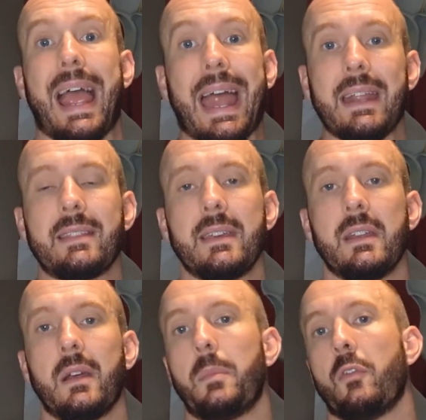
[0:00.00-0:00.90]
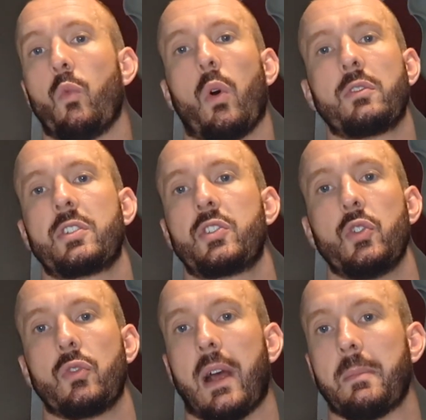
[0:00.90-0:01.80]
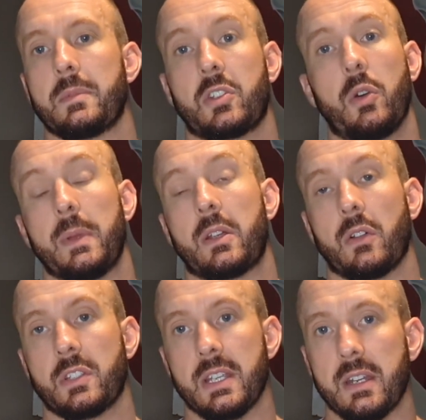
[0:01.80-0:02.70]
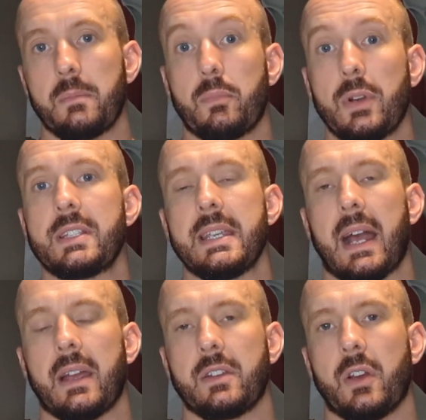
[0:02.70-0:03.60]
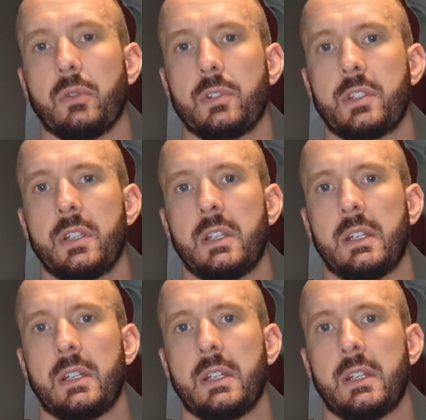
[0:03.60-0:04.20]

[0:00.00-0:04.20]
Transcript: Anything above 1 to 2 grams could be considered pretty high dose.